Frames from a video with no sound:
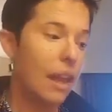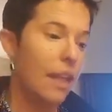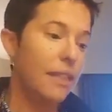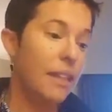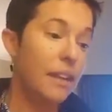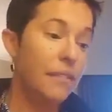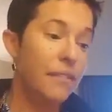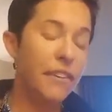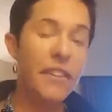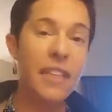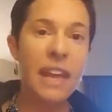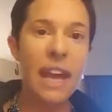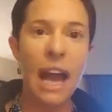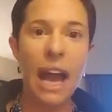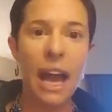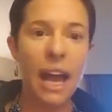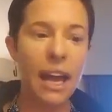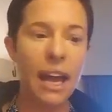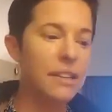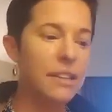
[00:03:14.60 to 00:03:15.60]
Then for the
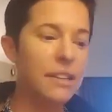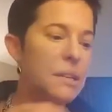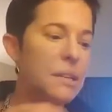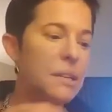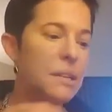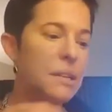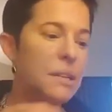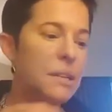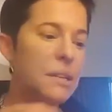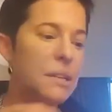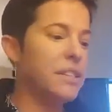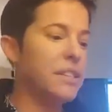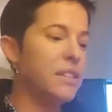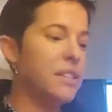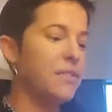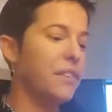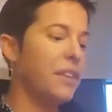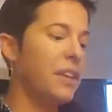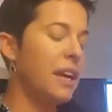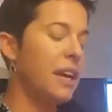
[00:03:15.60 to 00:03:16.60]
eyes, some of
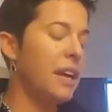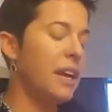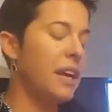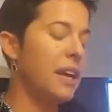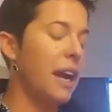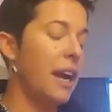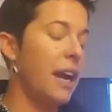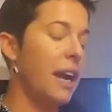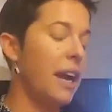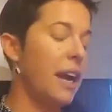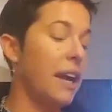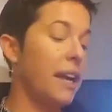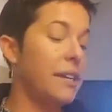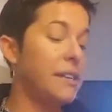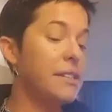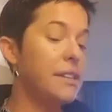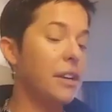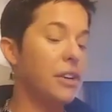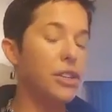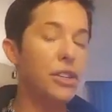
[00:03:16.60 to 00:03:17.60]
the choices for the
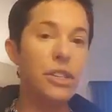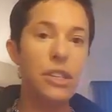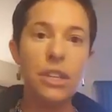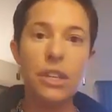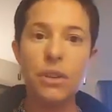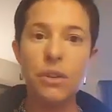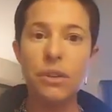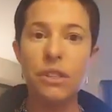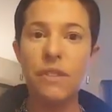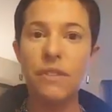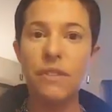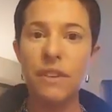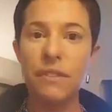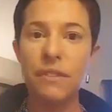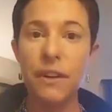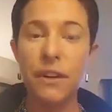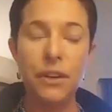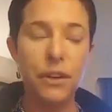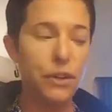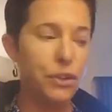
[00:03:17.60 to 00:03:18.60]
eyes are just the use of
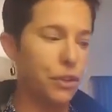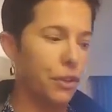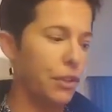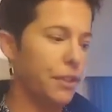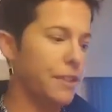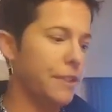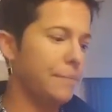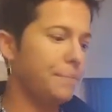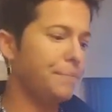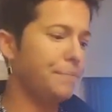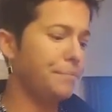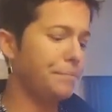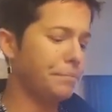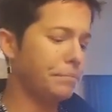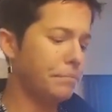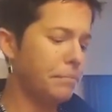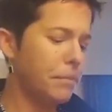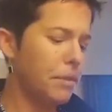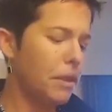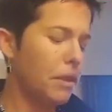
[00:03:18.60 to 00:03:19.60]
different neutrals.
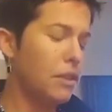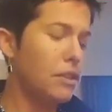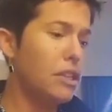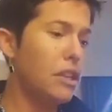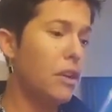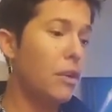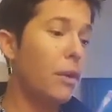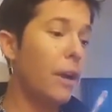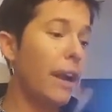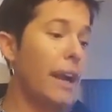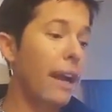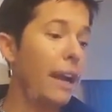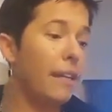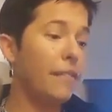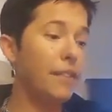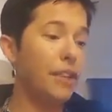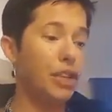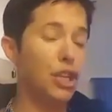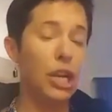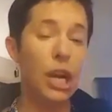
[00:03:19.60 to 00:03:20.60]
So I
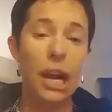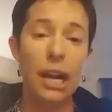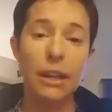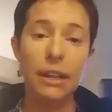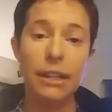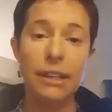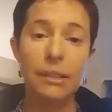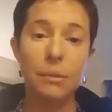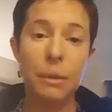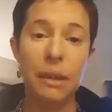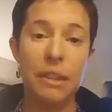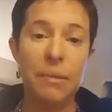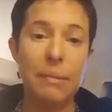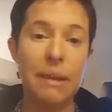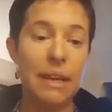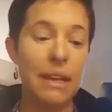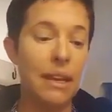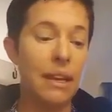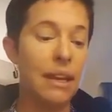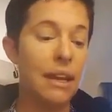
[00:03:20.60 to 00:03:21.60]
have the chocolate with
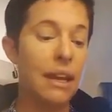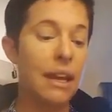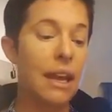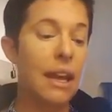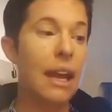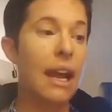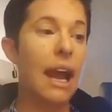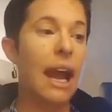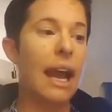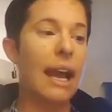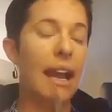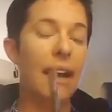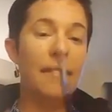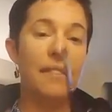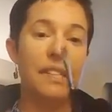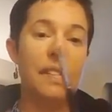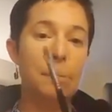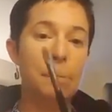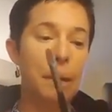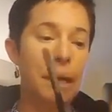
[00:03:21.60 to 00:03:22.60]
me, I have
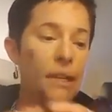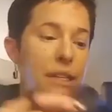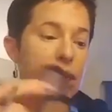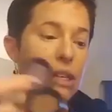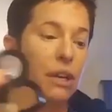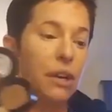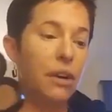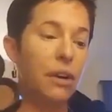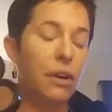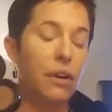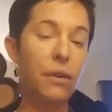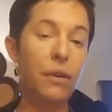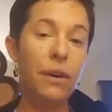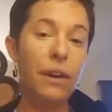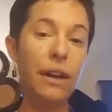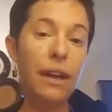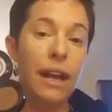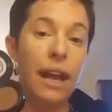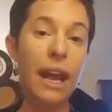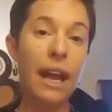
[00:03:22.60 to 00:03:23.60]
espresso,
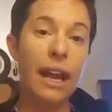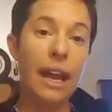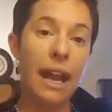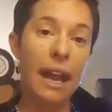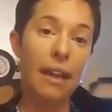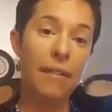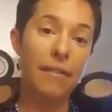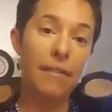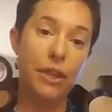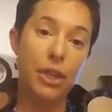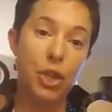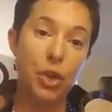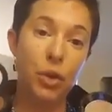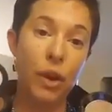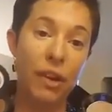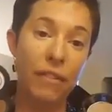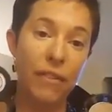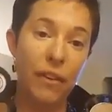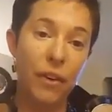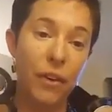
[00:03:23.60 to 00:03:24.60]
and I have the
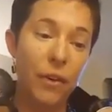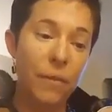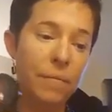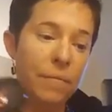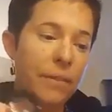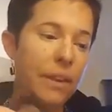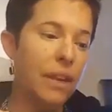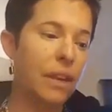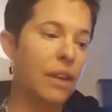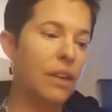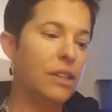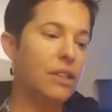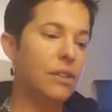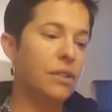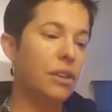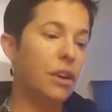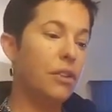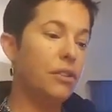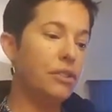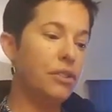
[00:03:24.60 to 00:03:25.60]
truffle. So
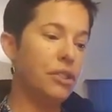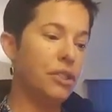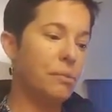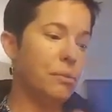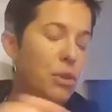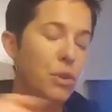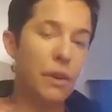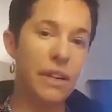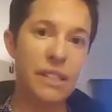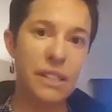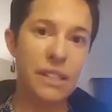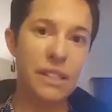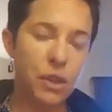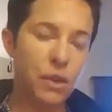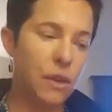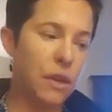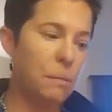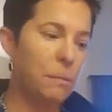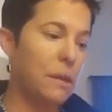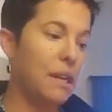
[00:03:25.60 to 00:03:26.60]
those are some choices
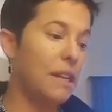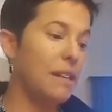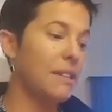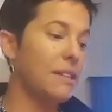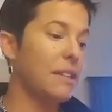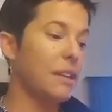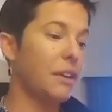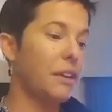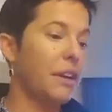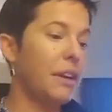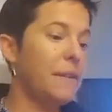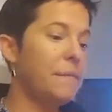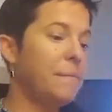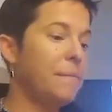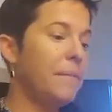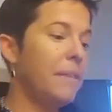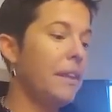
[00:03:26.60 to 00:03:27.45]
you can be considering.